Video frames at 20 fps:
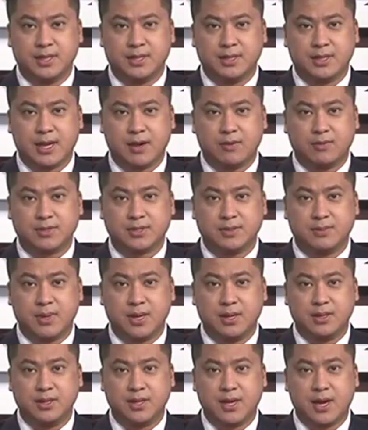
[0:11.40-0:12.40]
That was
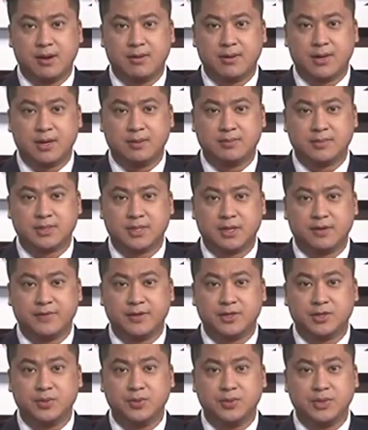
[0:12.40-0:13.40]
among the outcomes
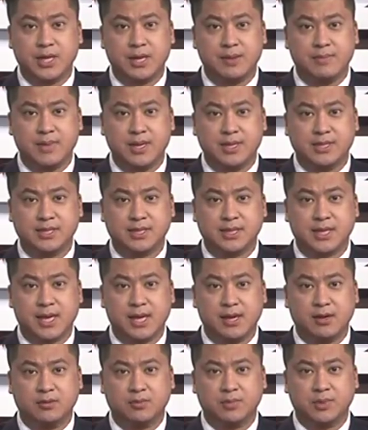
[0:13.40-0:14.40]
of a two-day meeting
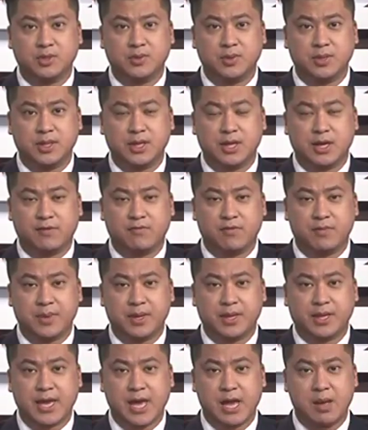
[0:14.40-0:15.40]
held between the
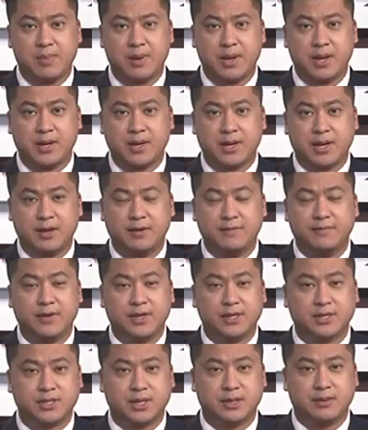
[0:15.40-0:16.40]
government cabinet and
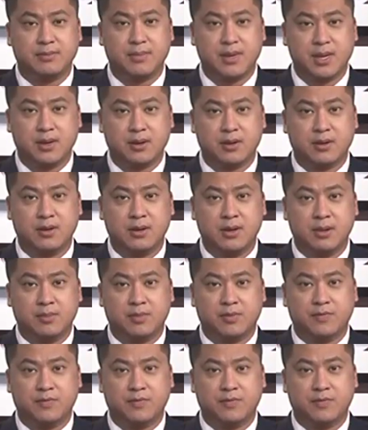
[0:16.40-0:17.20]
Vientiane mayor,